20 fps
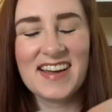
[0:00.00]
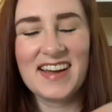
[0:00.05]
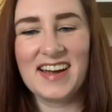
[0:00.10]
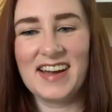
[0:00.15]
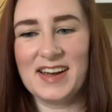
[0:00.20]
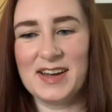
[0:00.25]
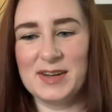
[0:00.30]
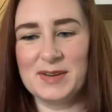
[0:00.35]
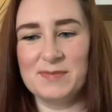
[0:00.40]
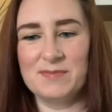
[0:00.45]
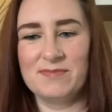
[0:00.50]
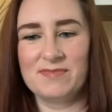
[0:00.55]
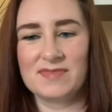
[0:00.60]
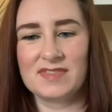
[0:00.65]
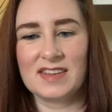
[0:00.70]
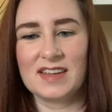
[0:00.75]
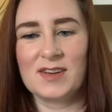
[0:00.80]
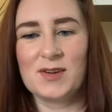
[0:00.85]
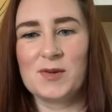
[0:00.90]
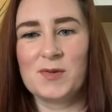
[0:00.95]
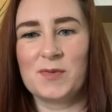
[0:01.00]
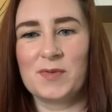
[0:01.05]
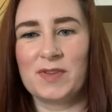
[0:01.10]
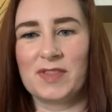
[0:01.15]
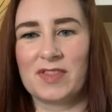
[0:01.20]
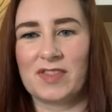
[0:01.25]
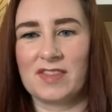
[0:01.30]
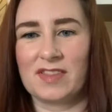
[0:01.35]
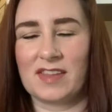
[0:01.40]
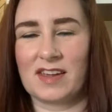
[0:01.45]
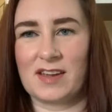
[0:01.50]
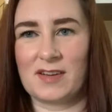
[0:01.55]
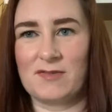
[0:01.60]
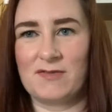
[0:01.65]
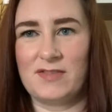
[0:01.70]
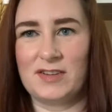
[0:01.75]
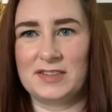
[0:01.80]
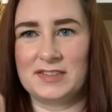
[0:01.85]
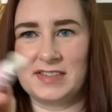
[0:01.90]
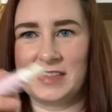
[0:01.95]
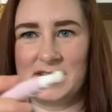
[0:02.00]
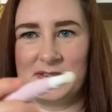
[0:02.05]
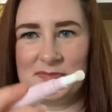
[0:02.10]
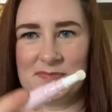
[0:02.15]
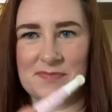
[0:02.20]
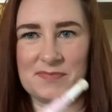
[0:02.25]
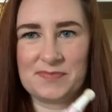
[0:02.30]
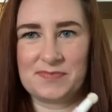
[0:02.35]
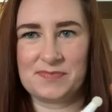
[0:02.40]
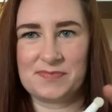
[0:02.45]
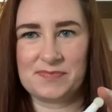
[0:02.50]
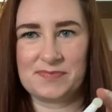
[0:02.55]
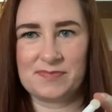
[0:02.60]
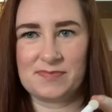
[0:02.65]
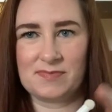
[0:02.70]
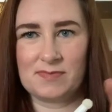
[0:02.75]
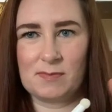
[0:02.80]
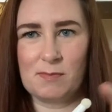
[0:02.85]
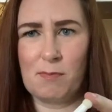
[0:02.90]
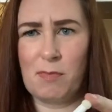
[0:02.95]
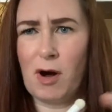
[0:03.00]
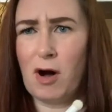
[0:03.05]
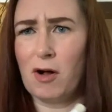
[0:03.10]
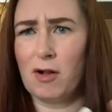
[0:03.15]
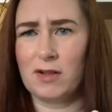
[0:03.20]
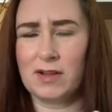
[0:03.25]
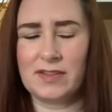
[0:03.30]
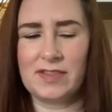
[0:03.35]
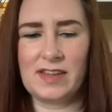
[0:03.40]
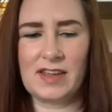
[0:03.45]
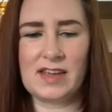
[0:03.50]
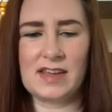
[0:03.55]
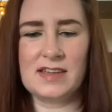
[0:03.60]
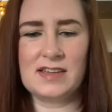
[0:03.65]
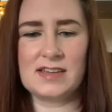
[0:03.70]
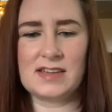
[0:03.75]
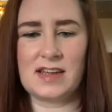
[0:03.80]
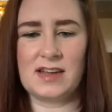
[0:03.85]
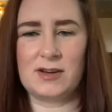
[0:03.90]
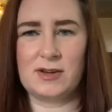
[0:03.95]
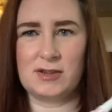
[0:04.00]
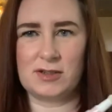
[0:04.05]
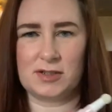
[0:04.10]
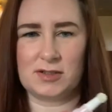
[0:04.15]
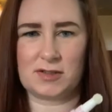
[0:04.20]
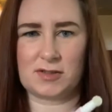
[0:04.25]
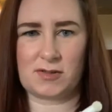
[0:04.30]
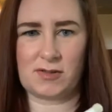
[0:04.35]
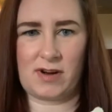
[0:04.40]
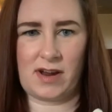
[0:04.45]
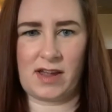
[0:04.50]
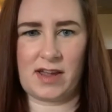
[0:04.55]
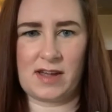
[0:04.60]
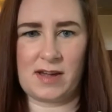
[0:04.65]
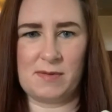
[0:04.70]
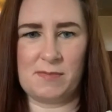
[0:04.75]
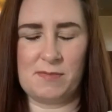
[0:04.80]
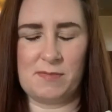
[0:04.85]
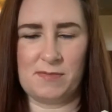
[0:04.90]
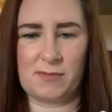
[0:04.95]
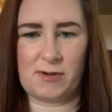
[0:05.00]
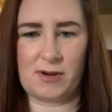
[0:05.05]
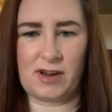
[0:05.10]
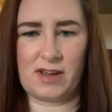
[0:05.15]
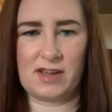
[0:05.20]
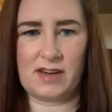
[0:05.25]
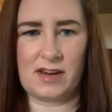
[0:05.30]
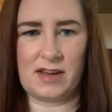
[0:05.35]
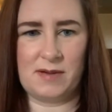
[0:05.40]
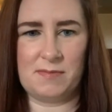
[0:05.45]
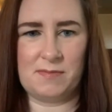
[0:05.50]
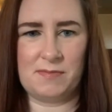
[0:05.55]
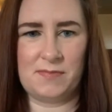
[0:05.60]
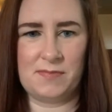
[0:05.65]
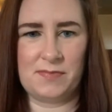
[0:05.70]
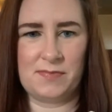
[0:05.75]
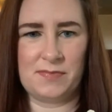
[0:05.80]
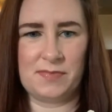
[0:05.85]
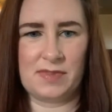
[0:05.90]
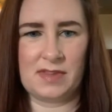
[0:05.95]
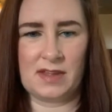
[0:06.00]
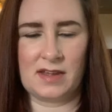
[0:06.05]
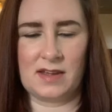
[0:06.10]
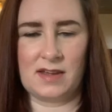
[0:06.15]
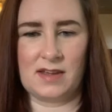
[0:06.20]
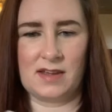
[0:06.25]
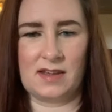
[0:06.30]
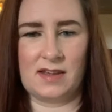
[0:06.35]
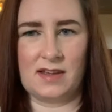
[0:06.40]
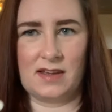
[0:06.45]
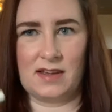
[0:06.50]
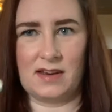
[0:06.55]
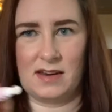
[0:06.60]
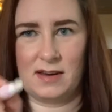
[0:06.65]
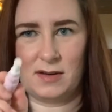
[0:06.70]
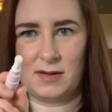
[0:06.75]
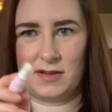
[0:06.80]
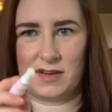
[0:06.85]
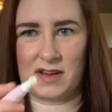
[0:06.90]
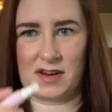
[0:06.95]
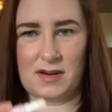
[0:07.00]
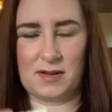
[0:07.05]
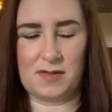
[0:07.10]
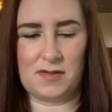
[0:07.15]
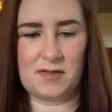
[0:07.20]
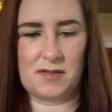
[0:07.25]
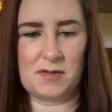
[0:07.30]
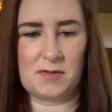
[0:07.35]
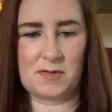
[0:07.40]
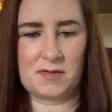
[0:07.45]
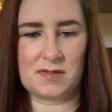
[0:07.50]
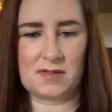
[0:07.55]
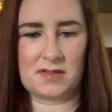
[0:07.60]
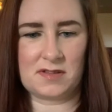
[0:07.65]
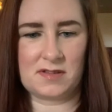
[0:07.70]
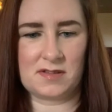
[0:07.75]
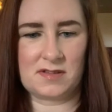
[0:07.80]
can't. With like a fuzzy ball on the end, and you just crank it up, and it kind of soaks